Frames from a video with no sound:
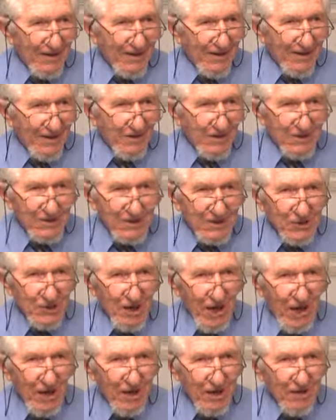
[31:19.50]
It was a
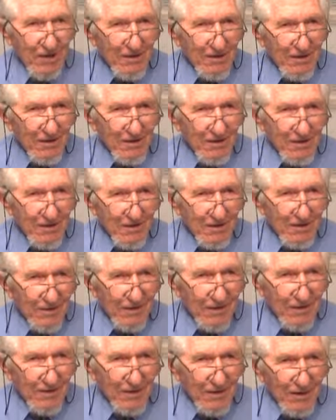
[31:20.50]
shocker.
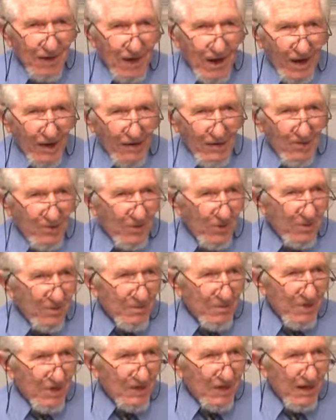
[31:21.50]
I couldn't put the
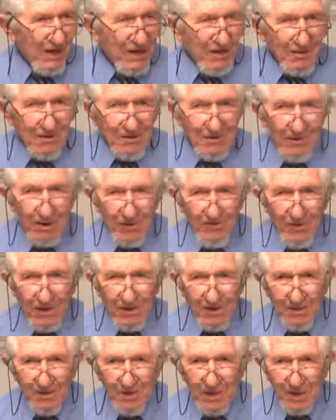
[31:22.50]
book down. I
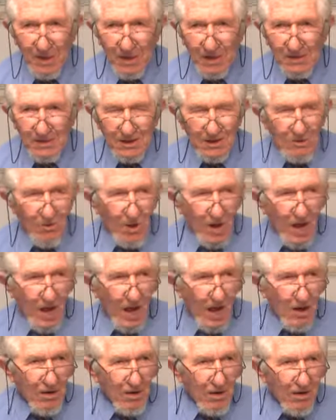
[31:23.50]
read the book and I said,
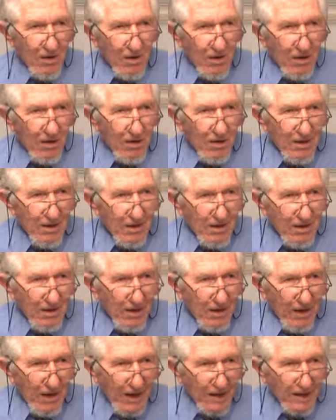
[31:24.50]
wow,
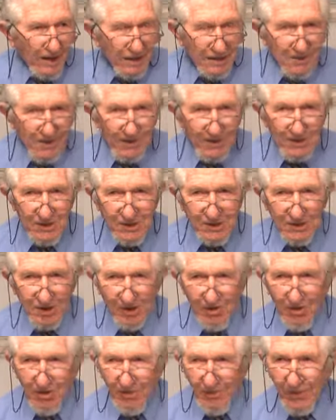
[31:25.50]
especially a
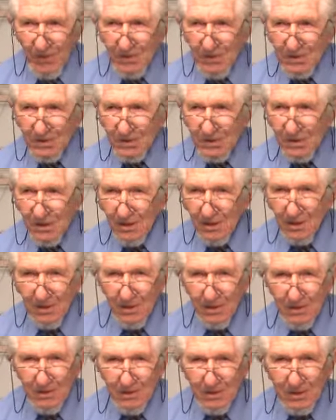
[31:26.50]
Torah person.
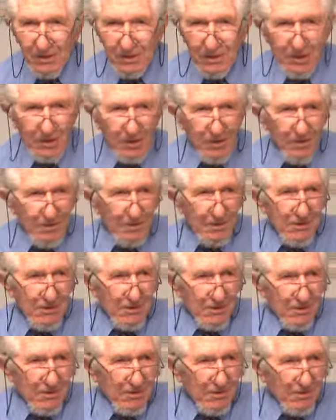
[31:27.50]
We're dealing with
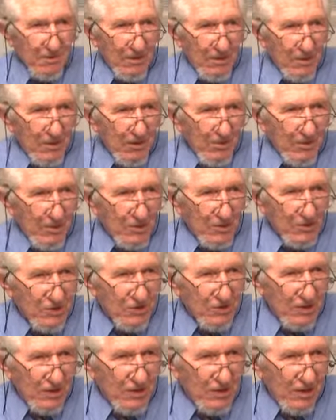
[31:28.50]
Chumash,
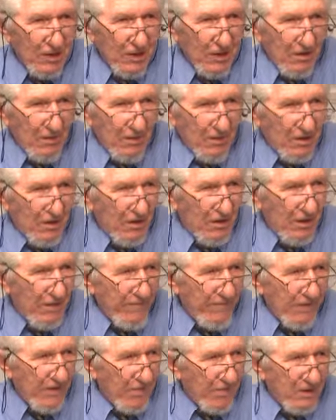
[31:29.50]
we're dealing with the
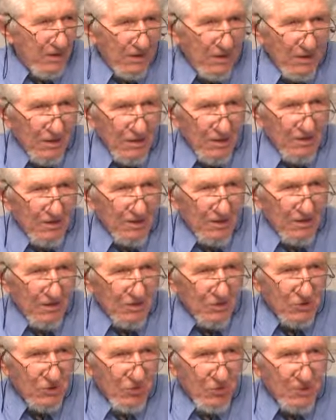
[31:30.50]
Navi, we're dealing with
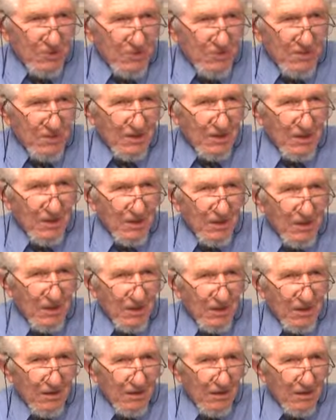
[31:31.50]
source material